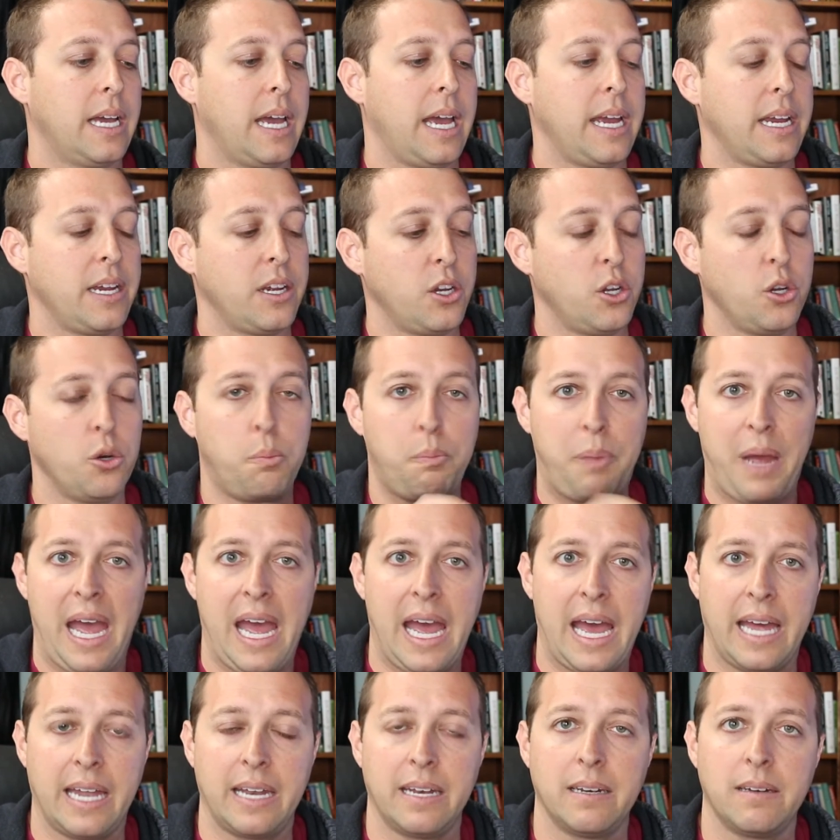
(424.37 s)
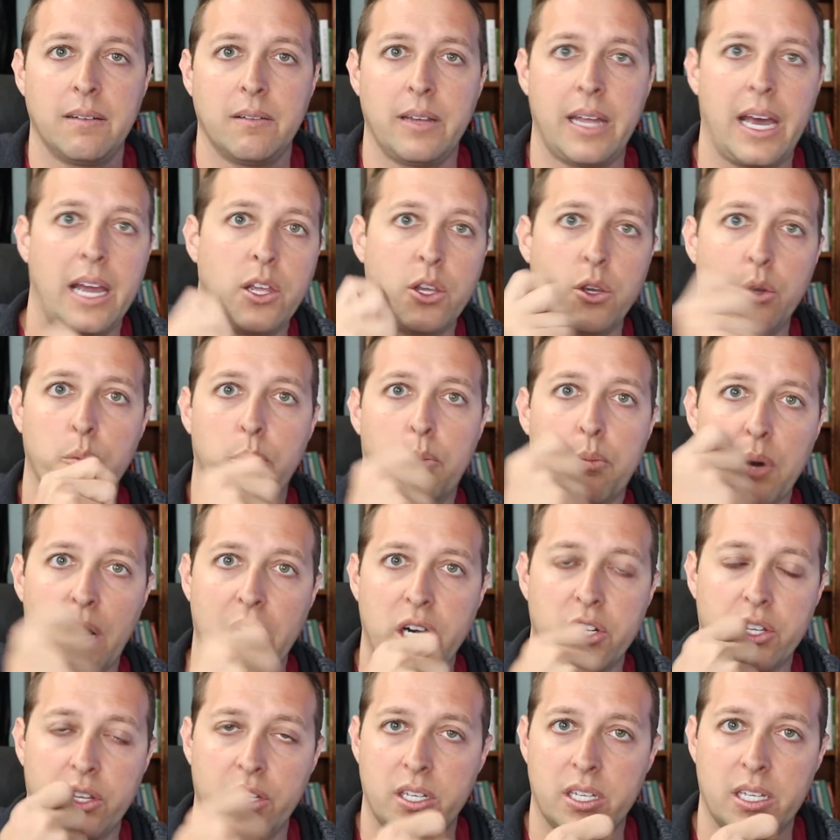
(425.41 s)
a new pen that you
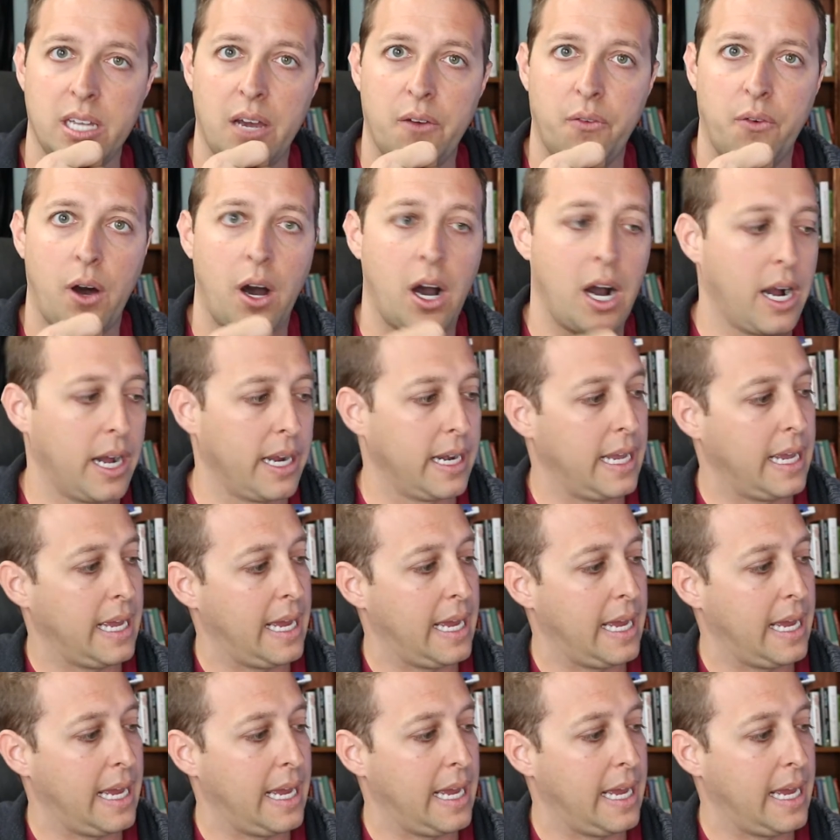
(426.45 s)
brush the stuff on.